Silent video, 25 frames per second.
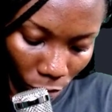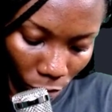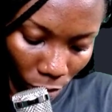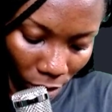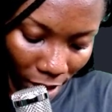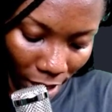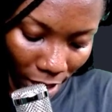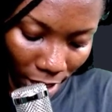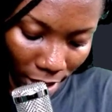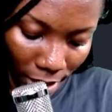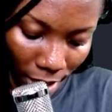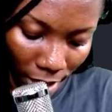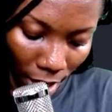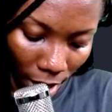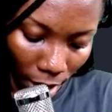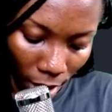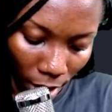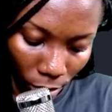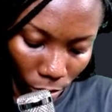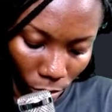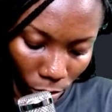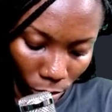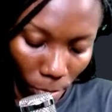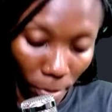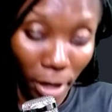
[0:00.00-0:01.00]
to get
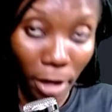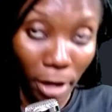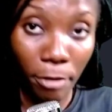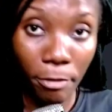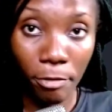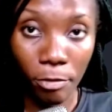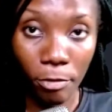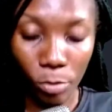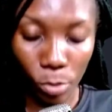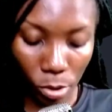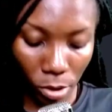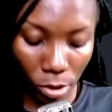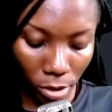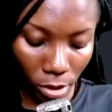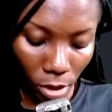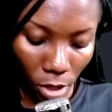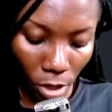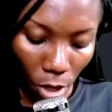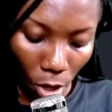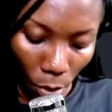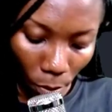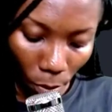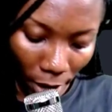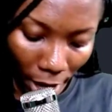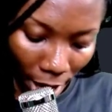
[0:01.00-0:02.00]
our normal force,
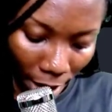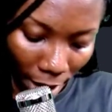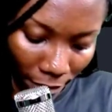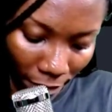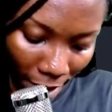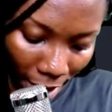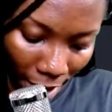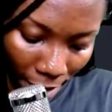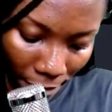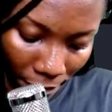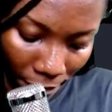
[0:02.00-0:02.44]
we have